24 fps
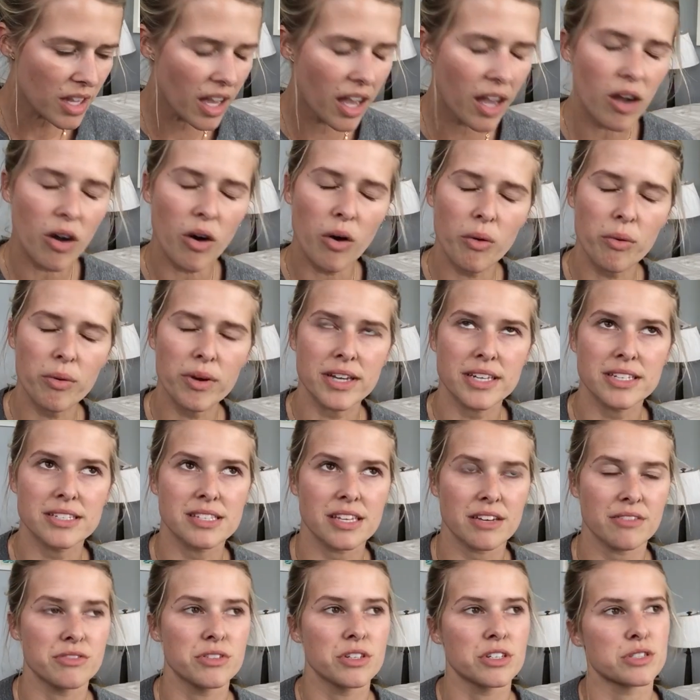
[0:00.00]
I always
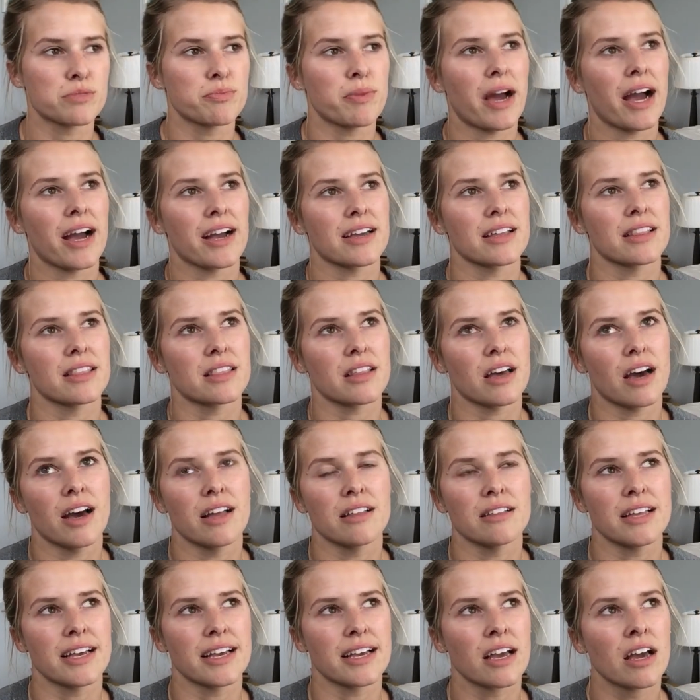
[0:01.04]
have looked back and
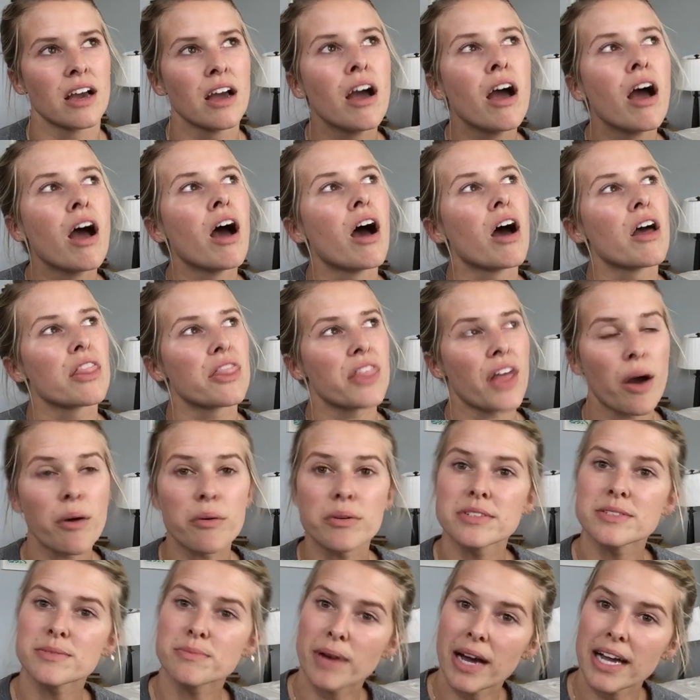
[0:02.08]
thought, like, that
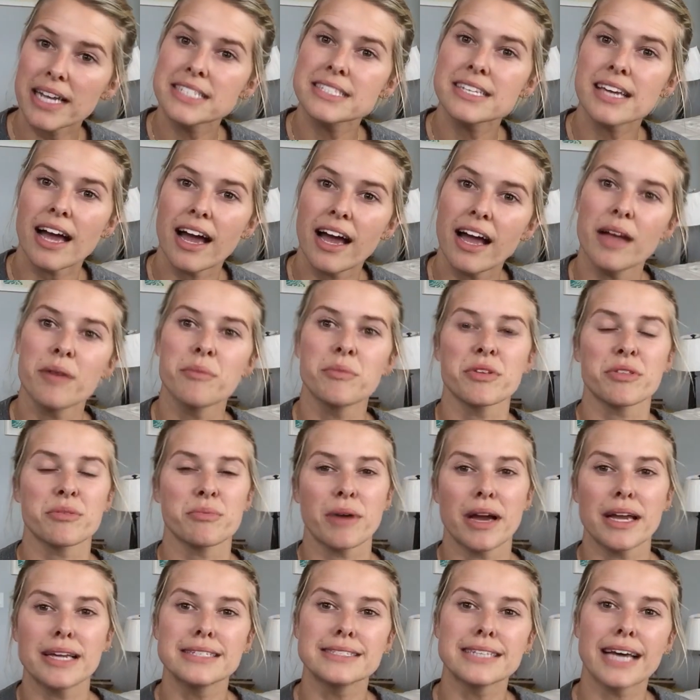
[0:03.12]
was my time with
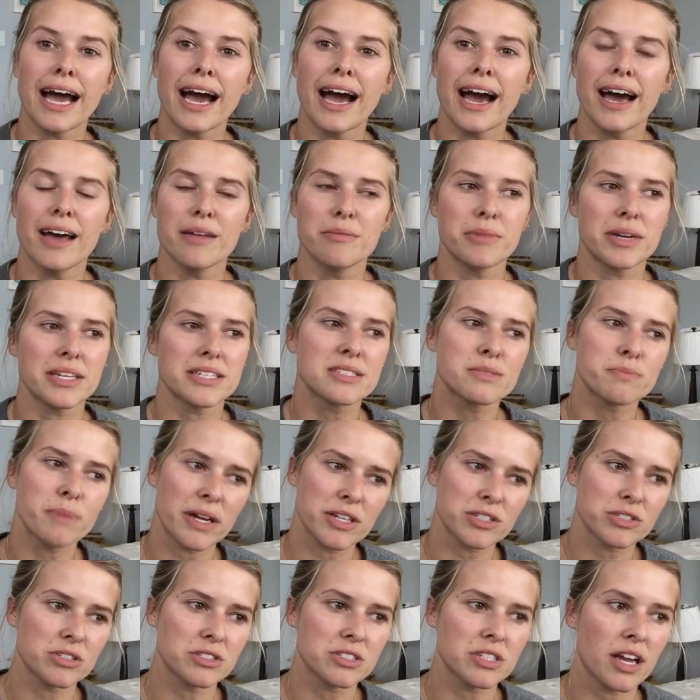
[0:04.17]
my dad, my
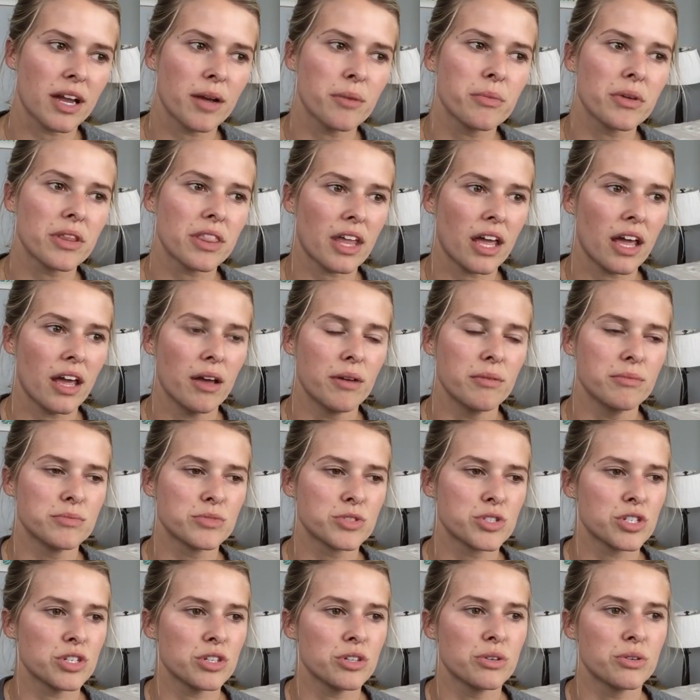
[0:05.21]
special time with him
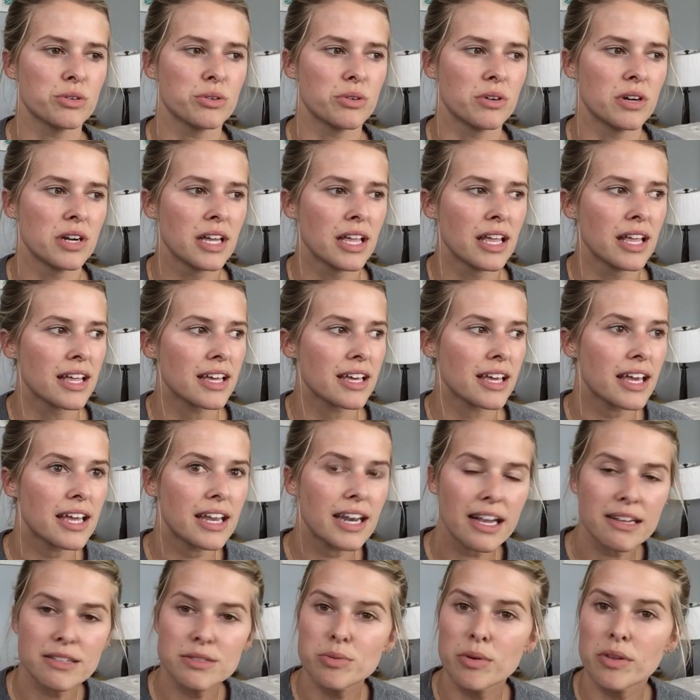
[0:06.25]
to
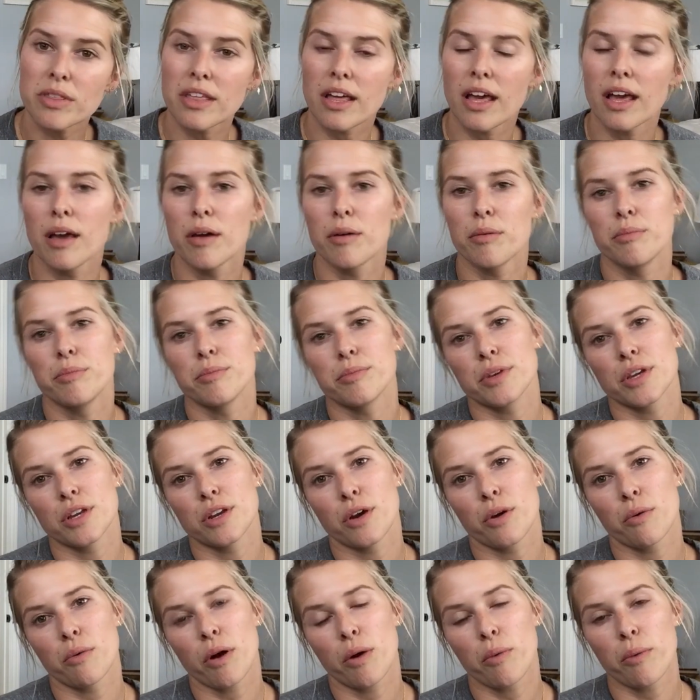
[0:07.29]
connect with him, you
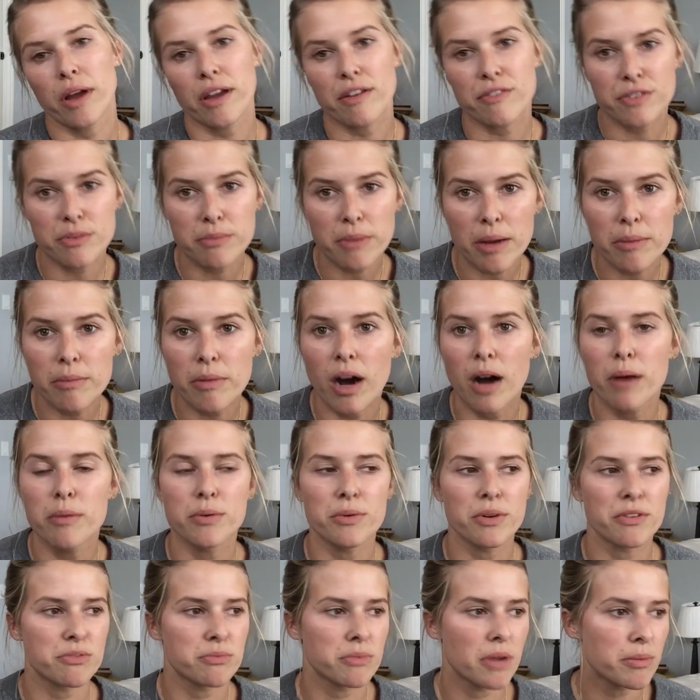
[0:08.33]
know, away from my mom,
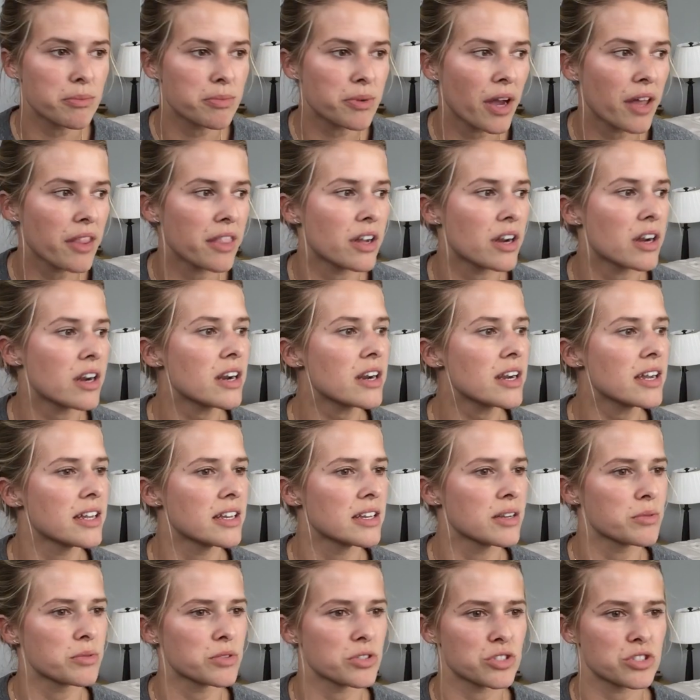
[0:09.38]
away from my brother.
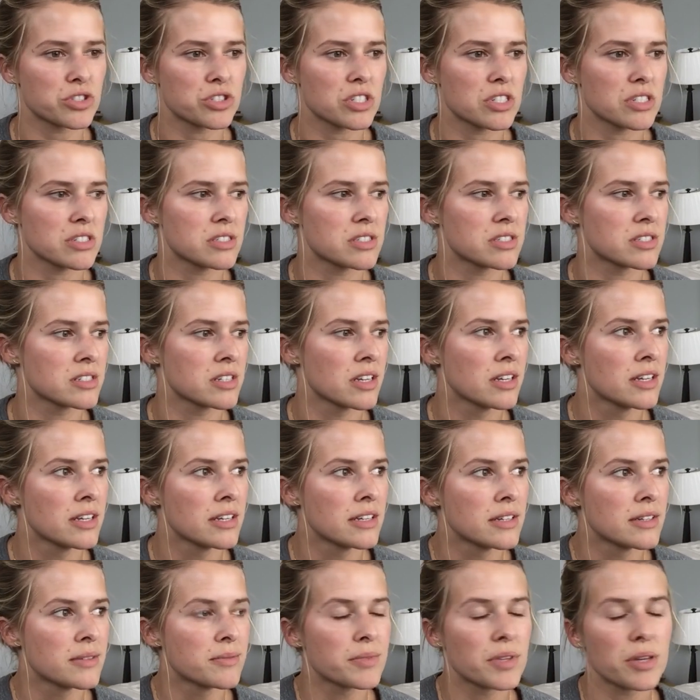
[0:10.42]
And it was just,
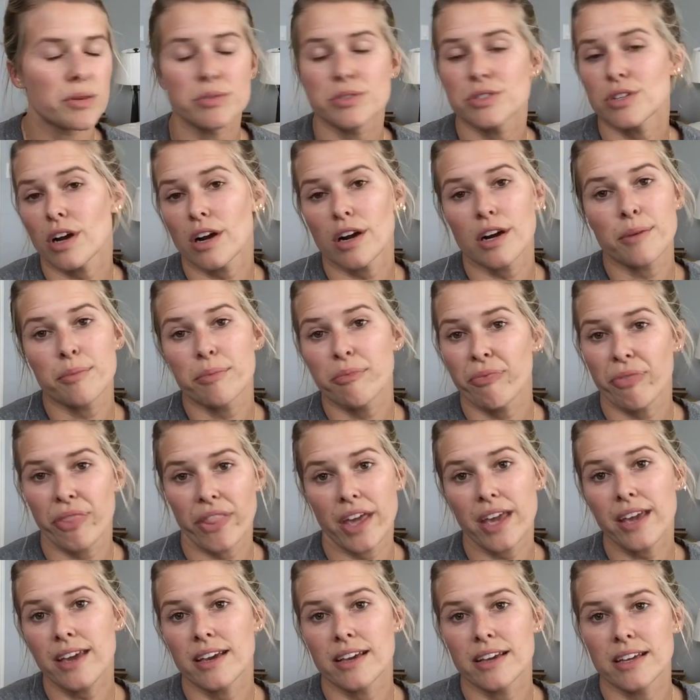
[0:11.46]
it was our
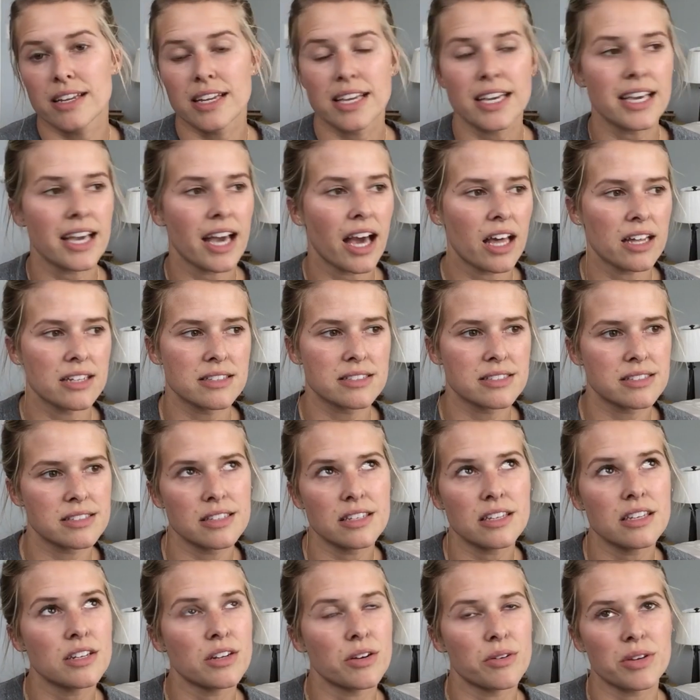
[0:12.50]
thing. And he had,
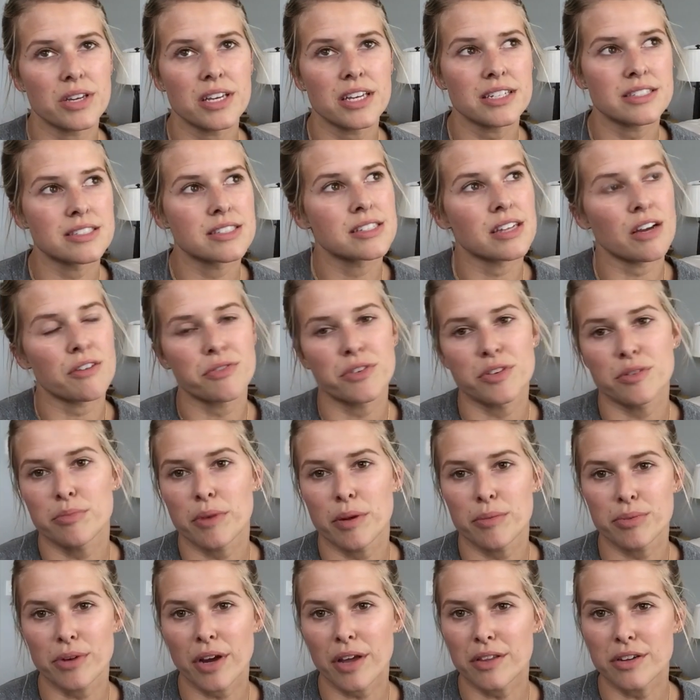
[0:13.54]
you know, he had stuff with
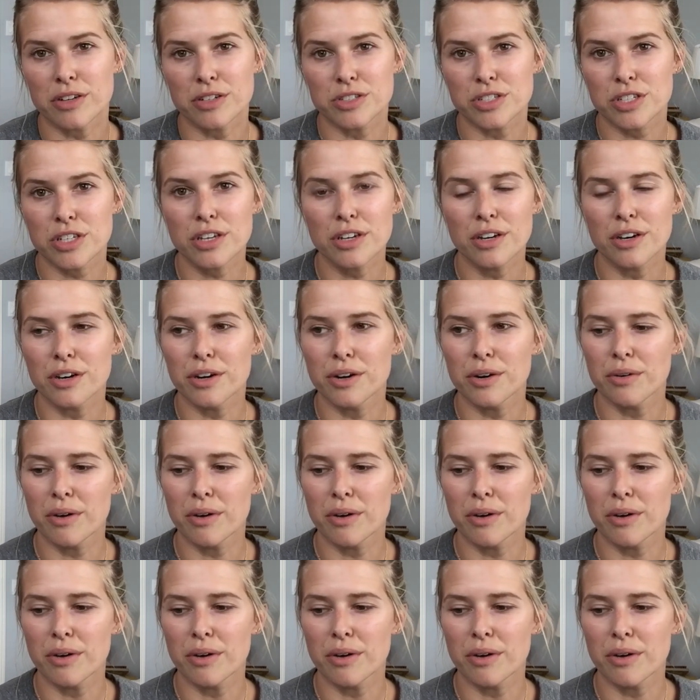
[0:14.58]
my brother too.